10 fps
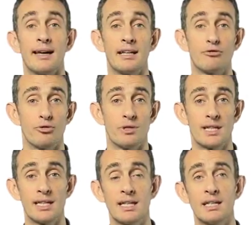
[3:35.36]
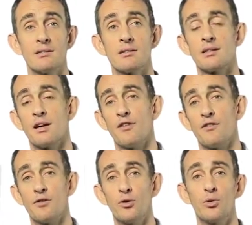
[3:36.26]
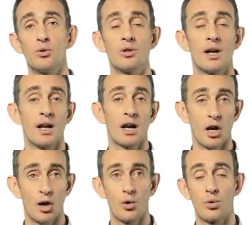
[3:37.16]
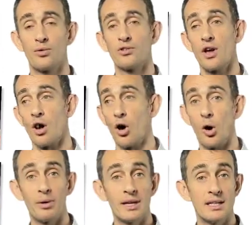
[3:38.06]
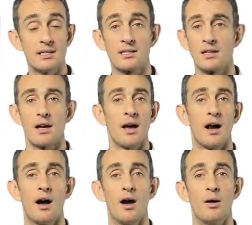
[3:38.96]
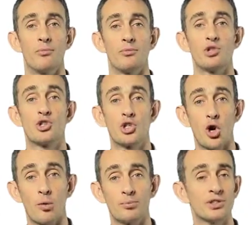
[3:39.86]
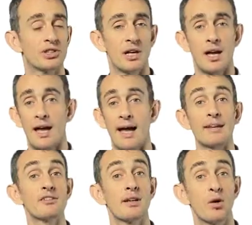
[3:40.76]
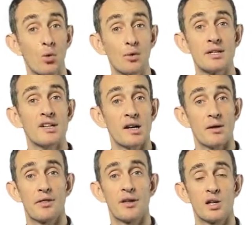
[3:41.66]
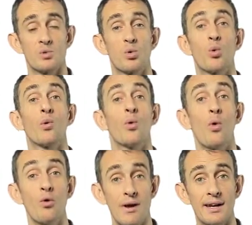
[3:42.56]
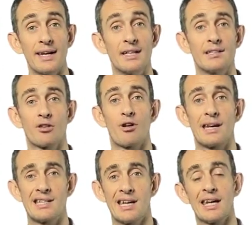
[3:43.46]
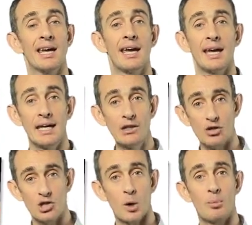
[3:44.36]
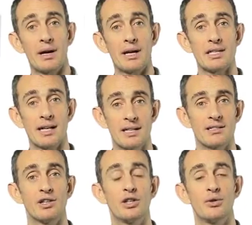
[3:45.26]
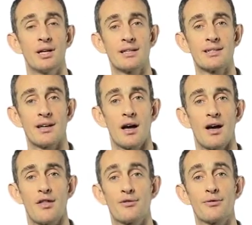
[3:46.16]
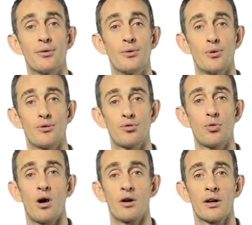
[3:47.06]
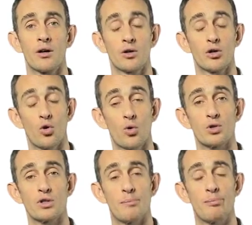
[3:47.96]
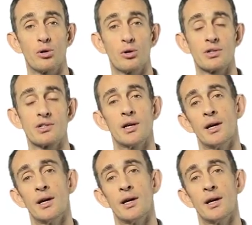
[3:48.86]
daily routines, food, clothes, hobbies, jobs. Actually, all these kind of things we're already integrating into topics, into units through our course books.